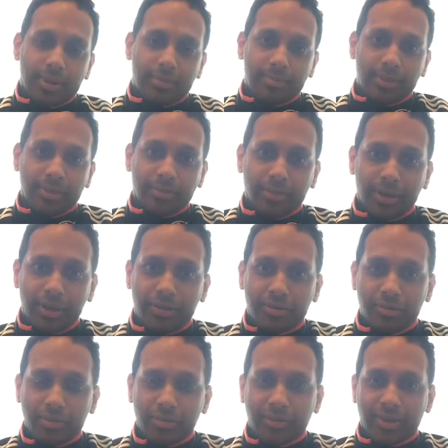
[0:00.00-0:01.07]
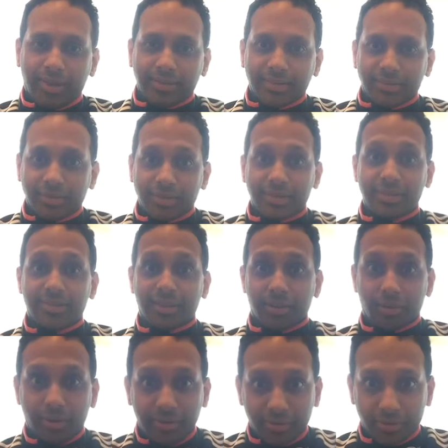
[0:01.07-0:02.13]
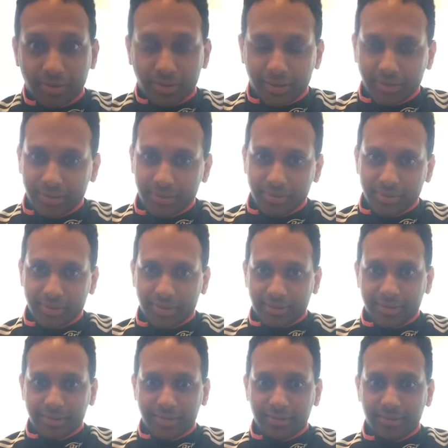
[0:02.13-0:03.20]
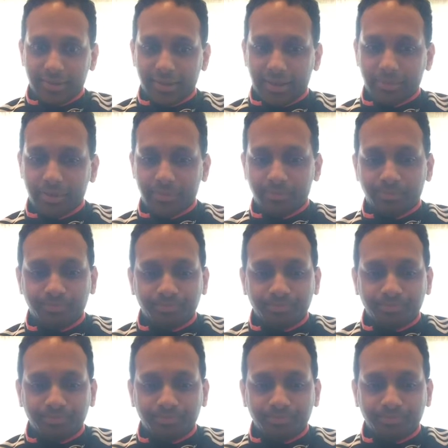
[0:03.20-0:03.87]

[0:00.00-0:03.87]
because my hero was sacked. Just as I got into cricket, he was sacked as England captain.